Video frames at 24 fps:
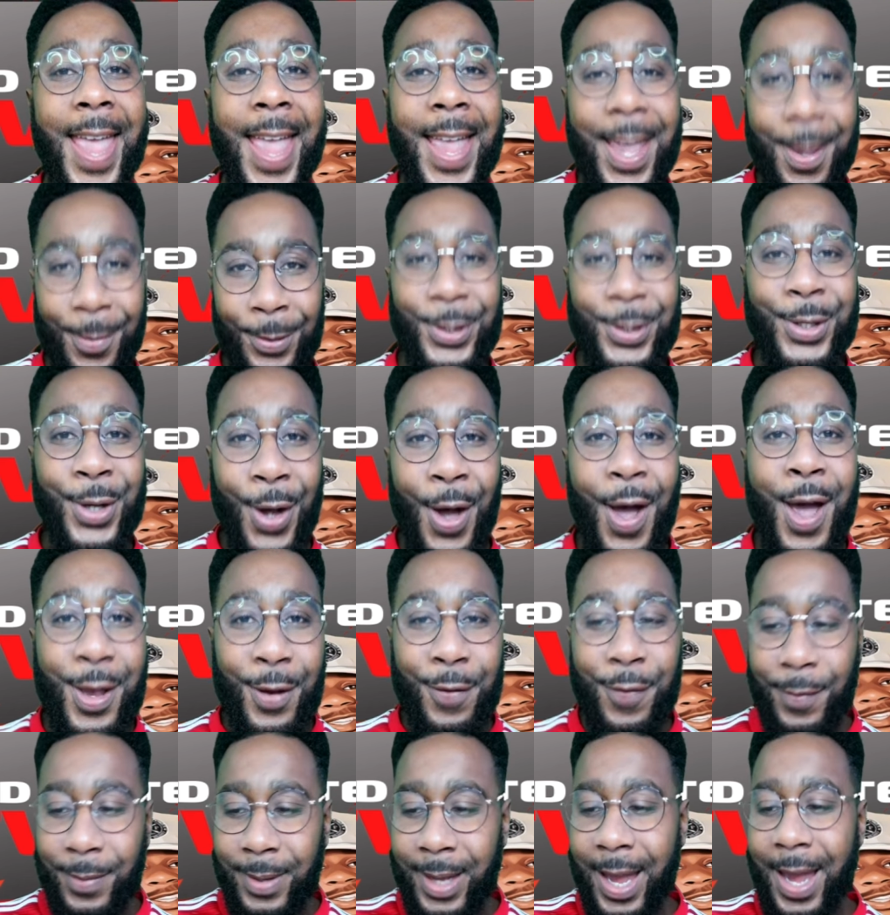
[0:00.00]
It was curtains
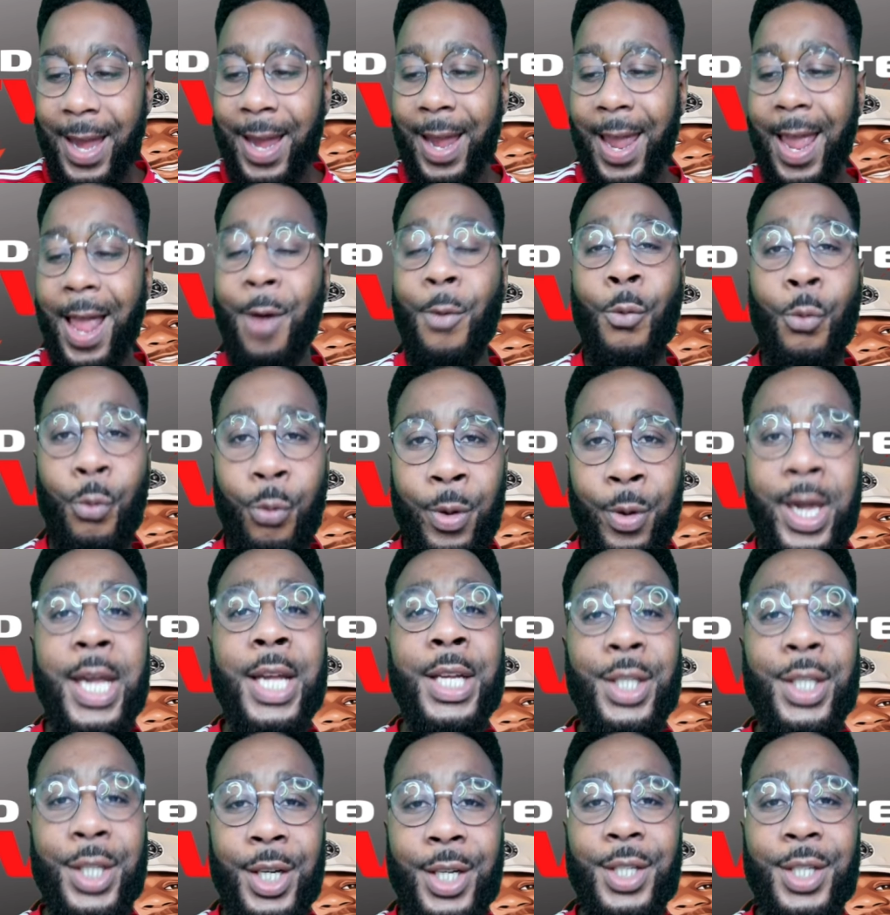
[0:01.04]
from there, and we
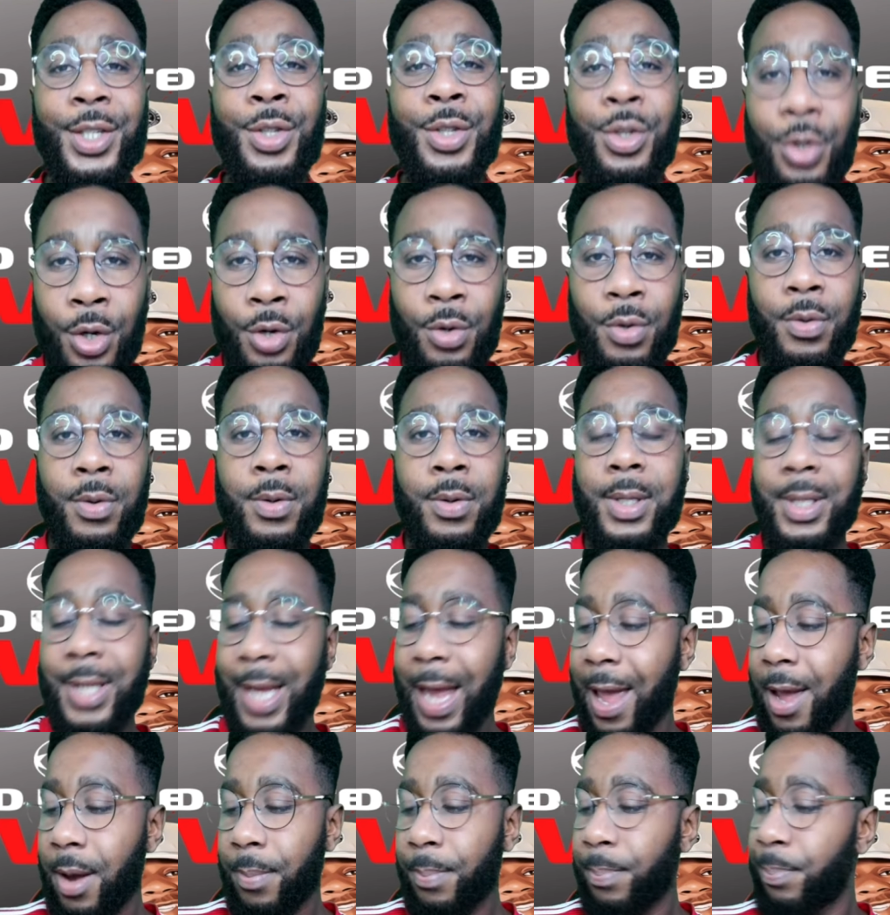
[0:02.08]
just knew
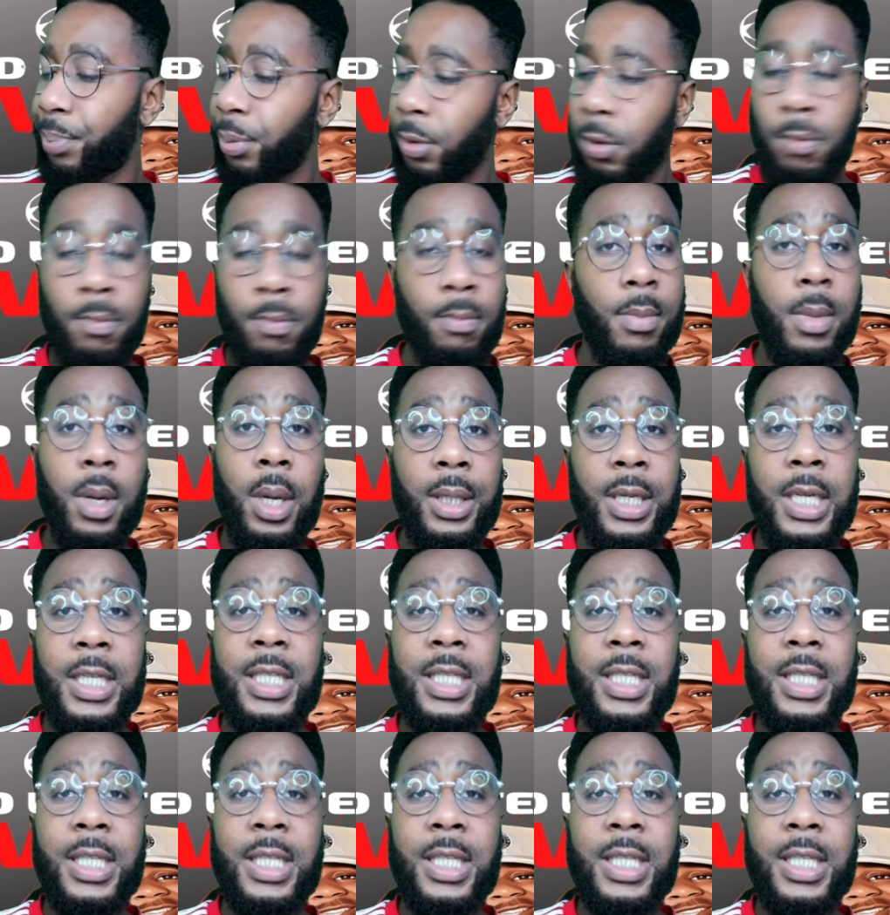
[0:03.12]
that, boom, this